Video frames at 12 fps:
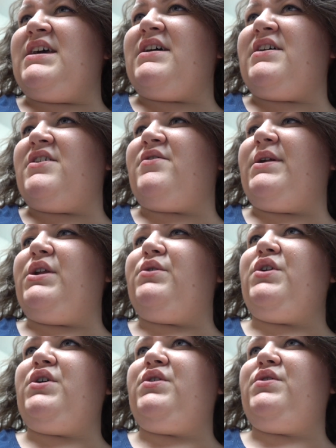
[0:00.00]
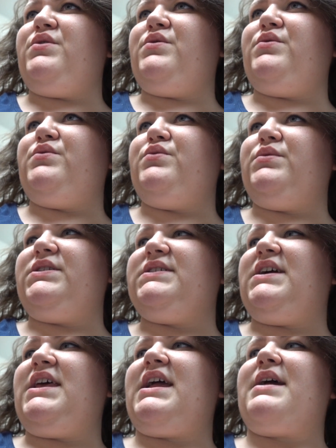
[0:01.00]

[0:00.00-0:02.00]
now I don't know what's going to